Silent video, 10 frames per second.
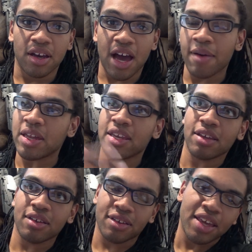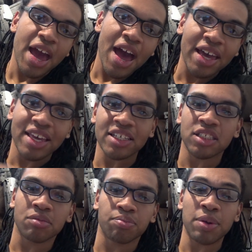I mean, yeah, I
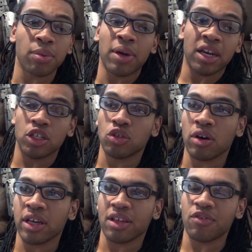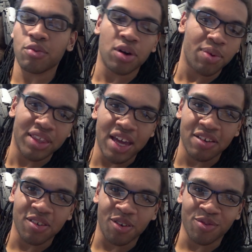guess people might enjoy, if you were to bring that
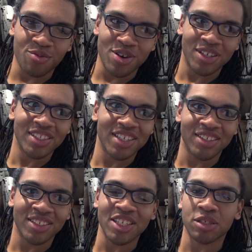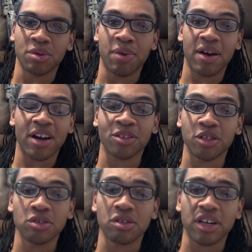real steel CQB Barrett out to a
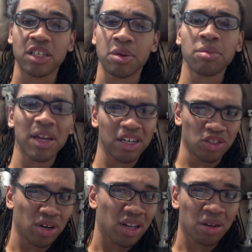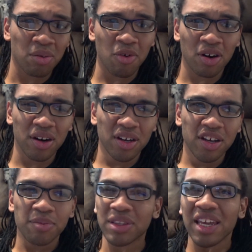shooting range, people might enjoy it a little bit more.
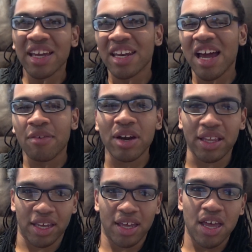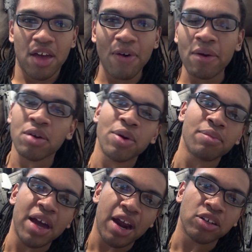But then again, not really. If I were to bring
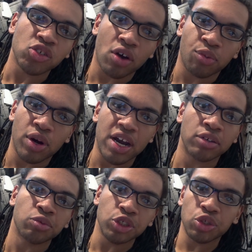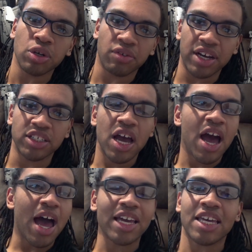my Airsoft one out to a shooting range,
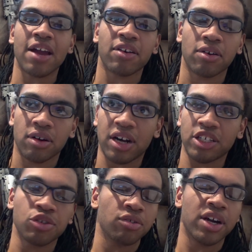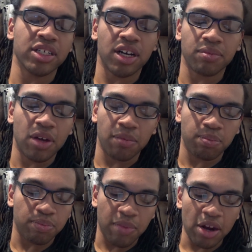I guarantee, or not shooting range,
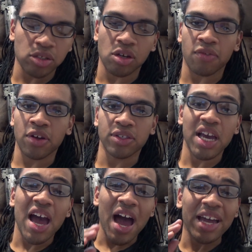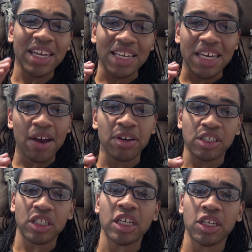Airsoft field, I can
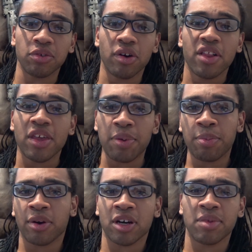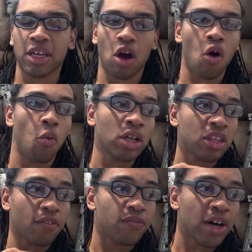guarantee you that people are going to be like, oh, what
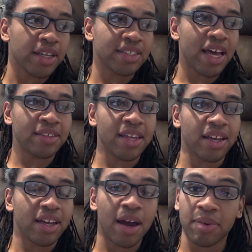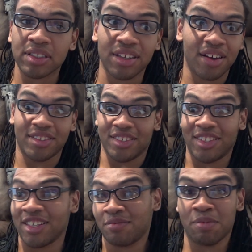the fuck is that thing? And I'm going to say, oh, it's a
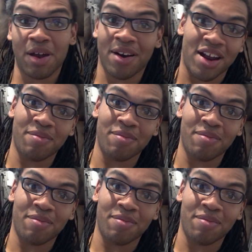CQB Barrett.